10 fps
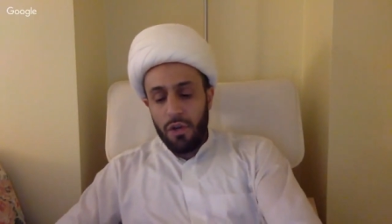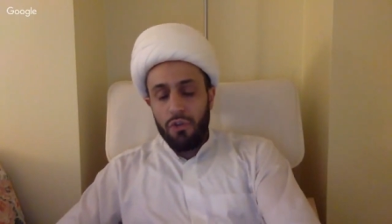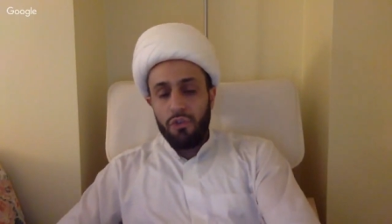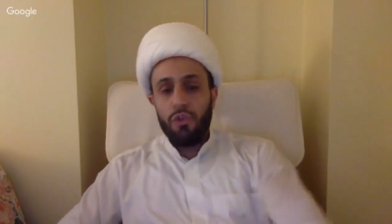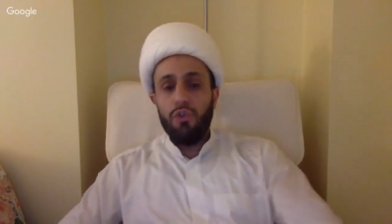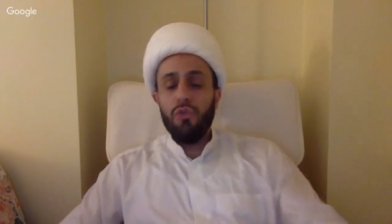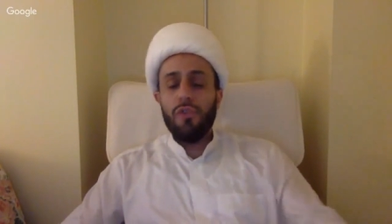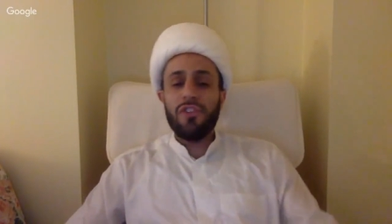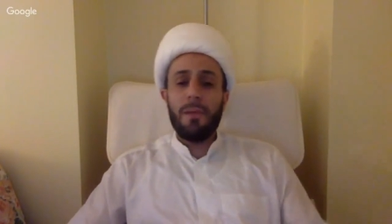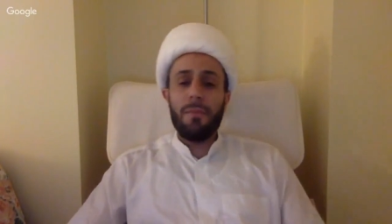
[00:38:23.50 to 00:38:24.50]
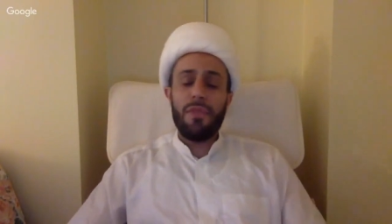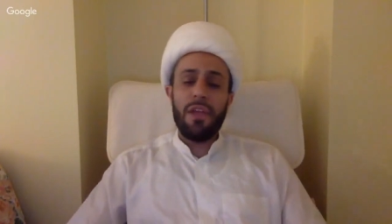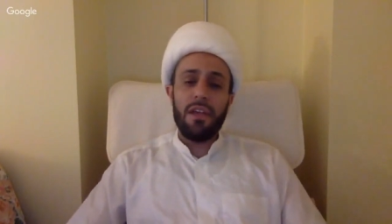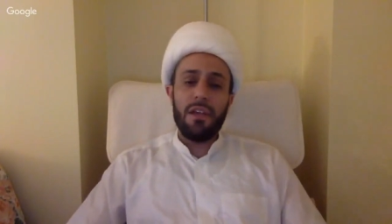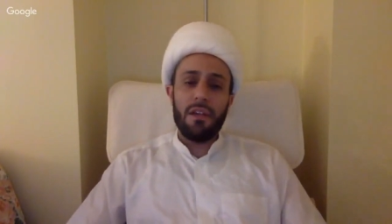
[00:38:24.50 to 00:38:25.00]
to do
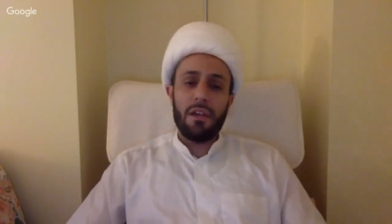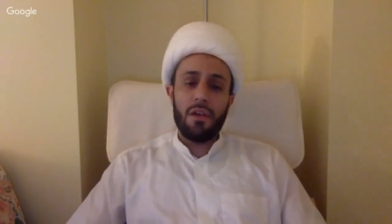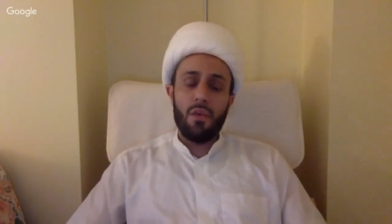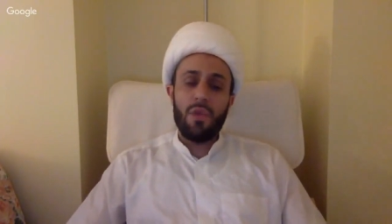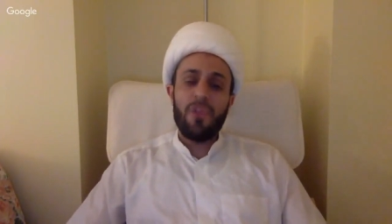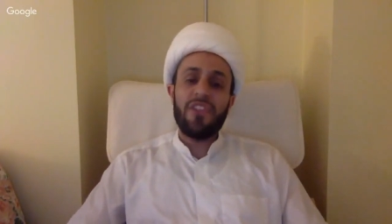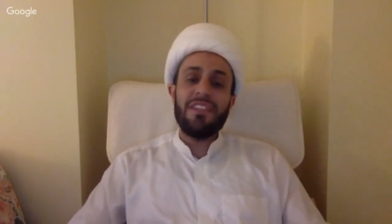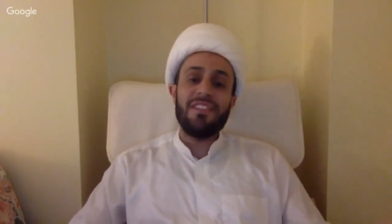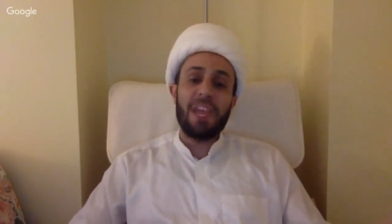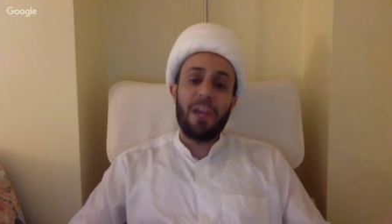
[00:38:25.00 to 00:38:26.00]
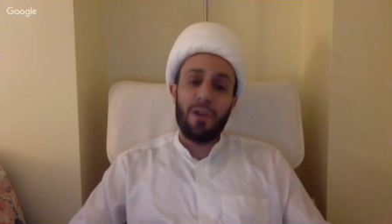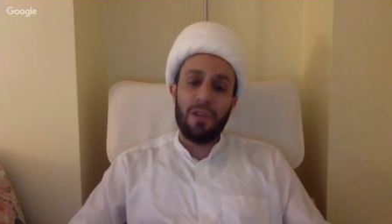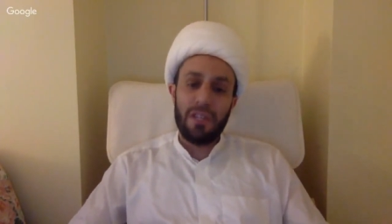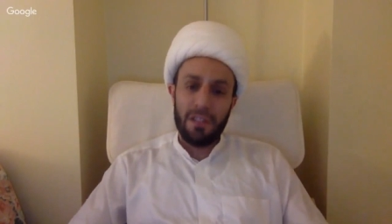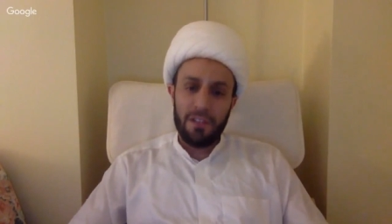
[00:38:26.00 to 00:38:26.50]
something with
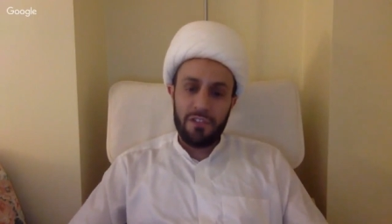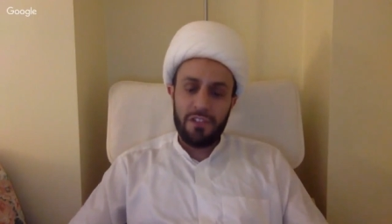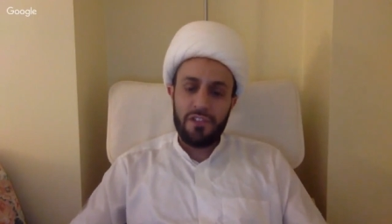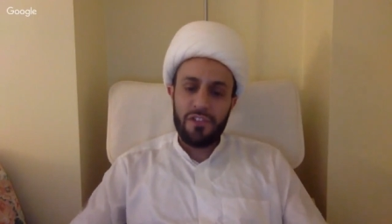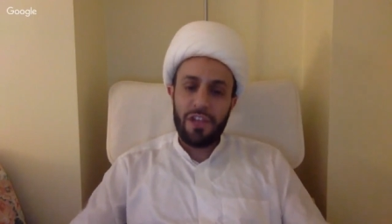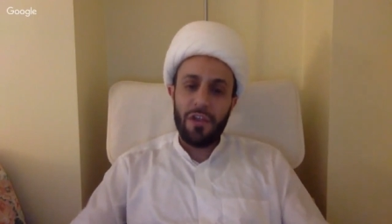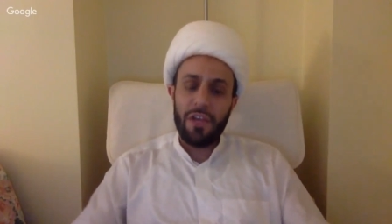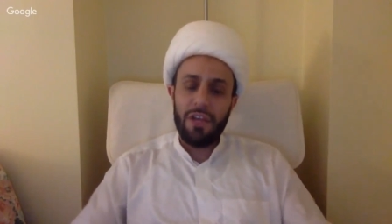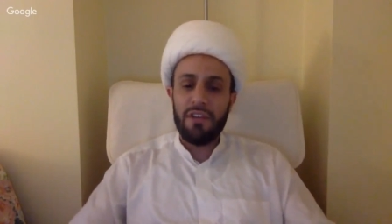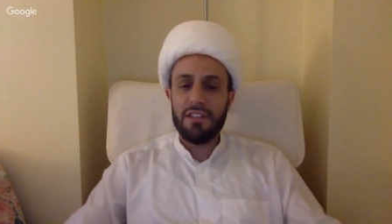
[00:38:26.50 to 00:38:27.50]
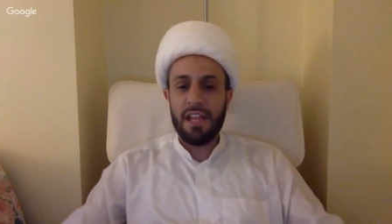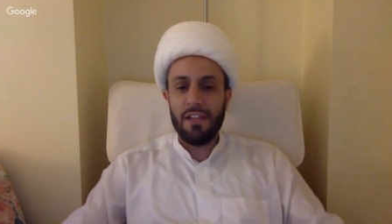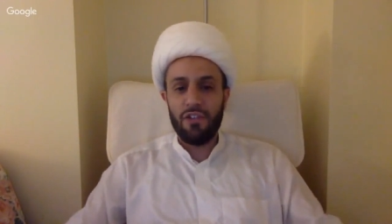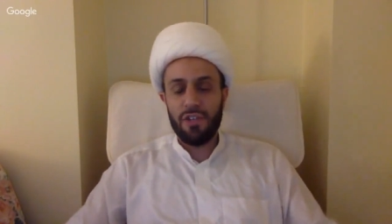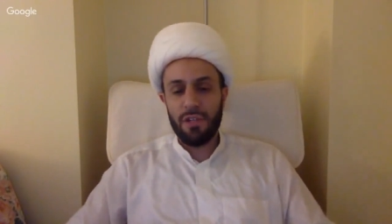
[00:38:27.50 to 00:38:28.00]
sincerity, sincerity of
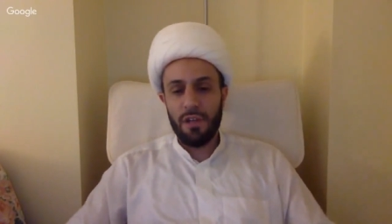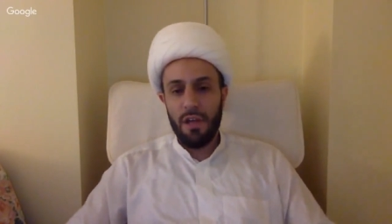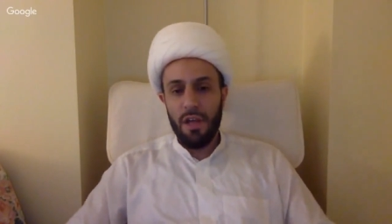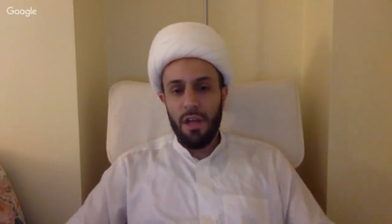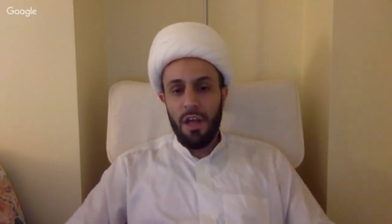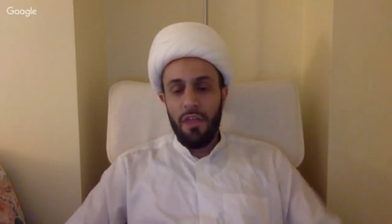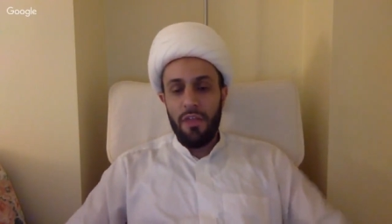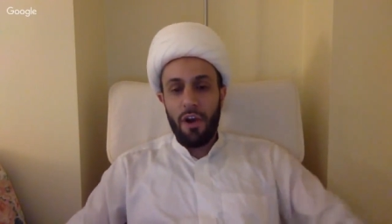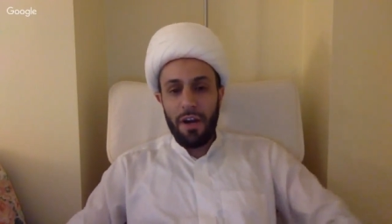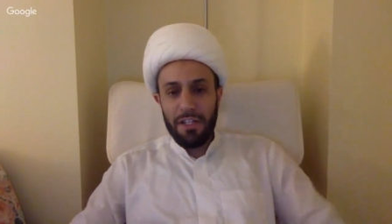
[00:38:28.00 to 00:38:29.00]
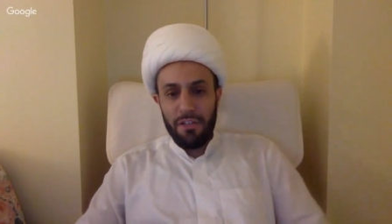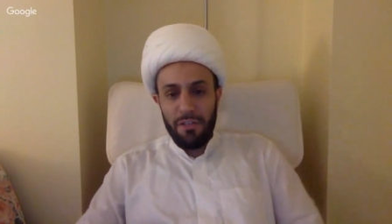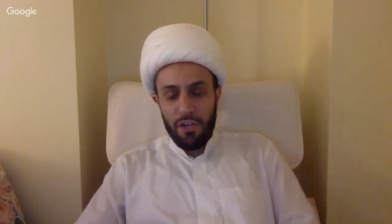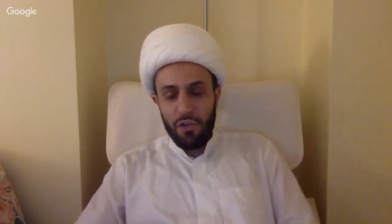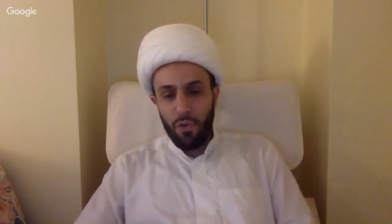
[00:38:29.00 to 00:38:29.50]
intention. There are
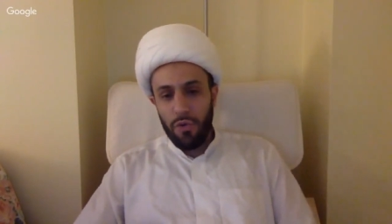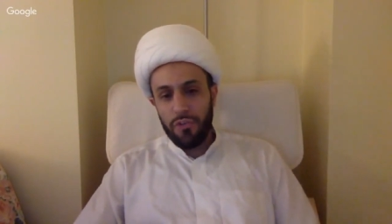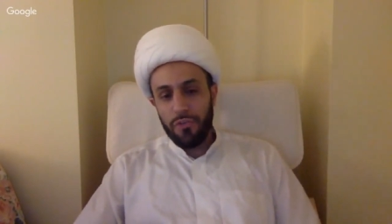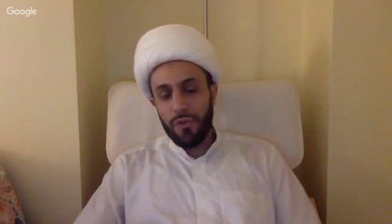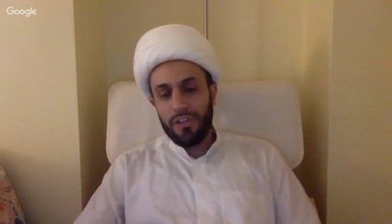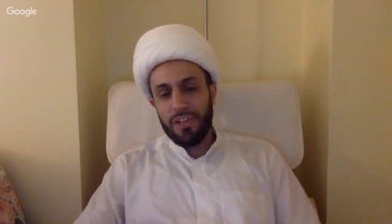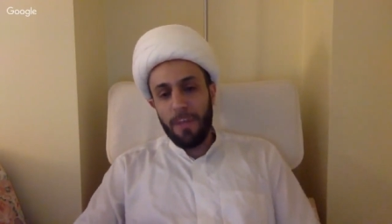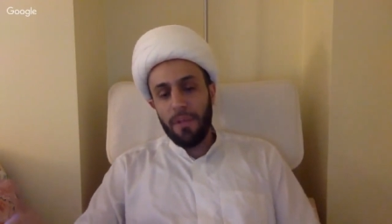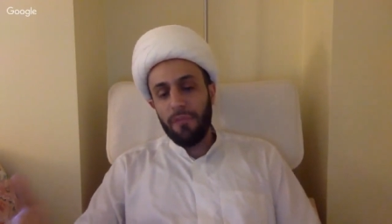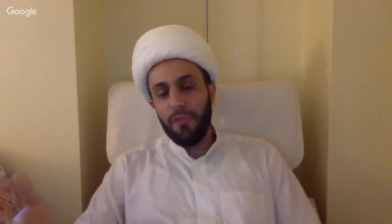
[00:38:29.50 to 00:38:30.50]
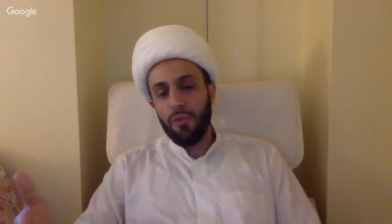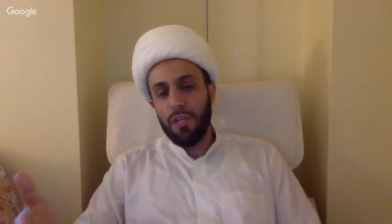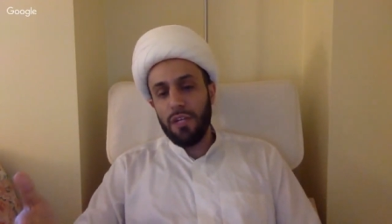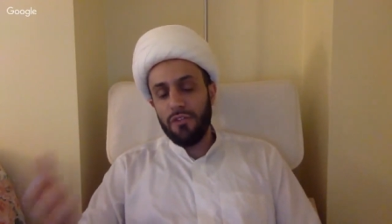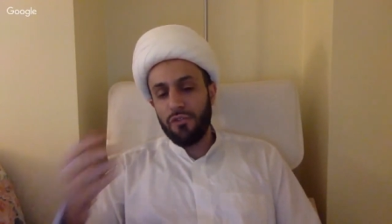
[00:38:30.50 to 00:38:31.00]
individuals, for example, if you
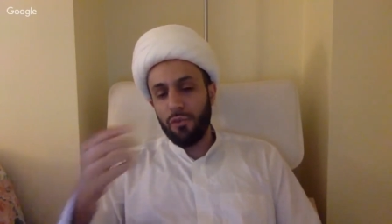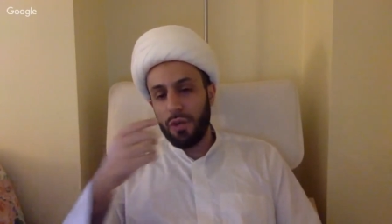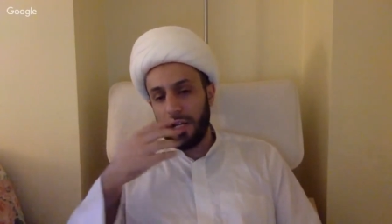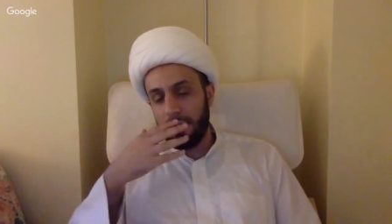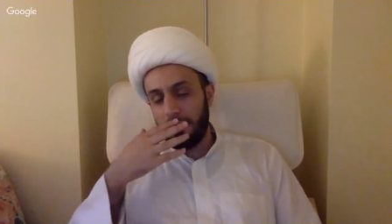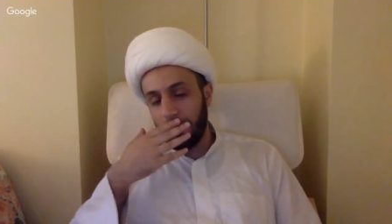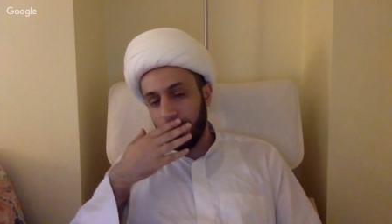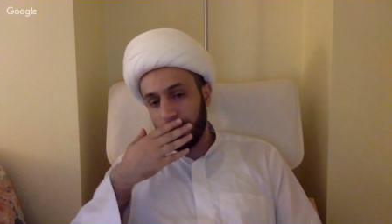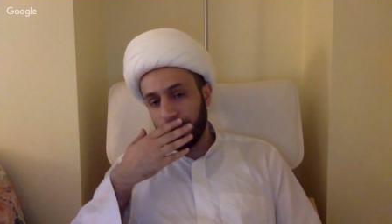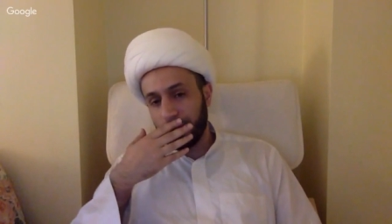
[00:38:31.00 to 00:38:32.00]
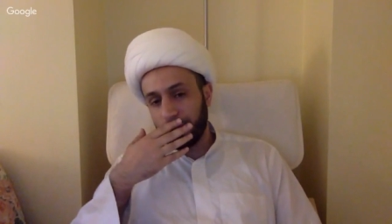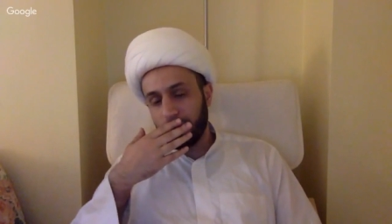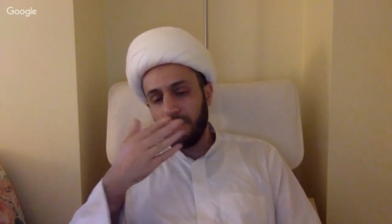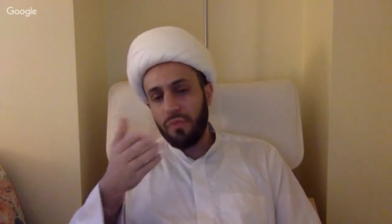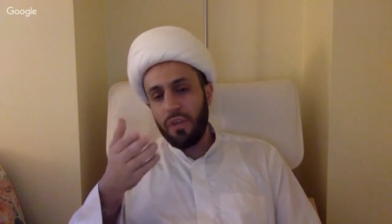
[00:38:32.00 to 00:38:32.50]
read in Surah,
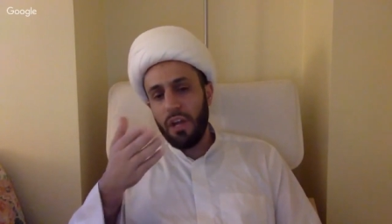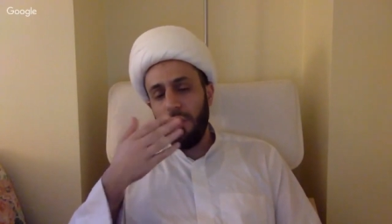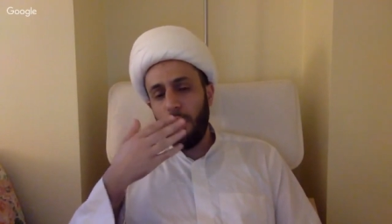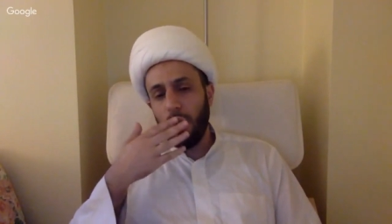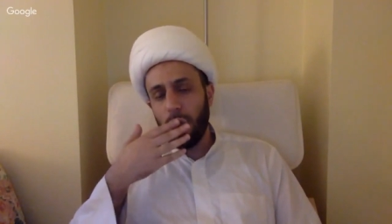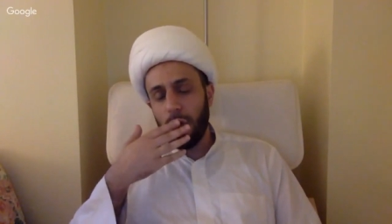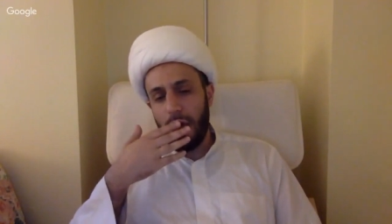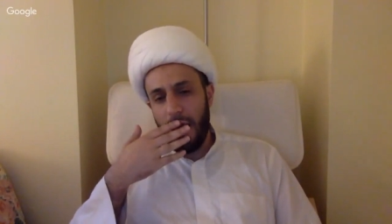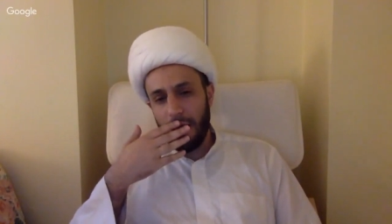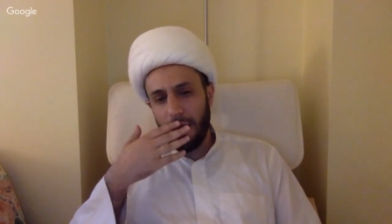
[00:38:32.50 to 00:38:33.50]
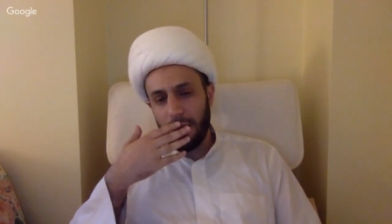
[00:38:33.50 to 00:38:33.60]
in the Holy Quran,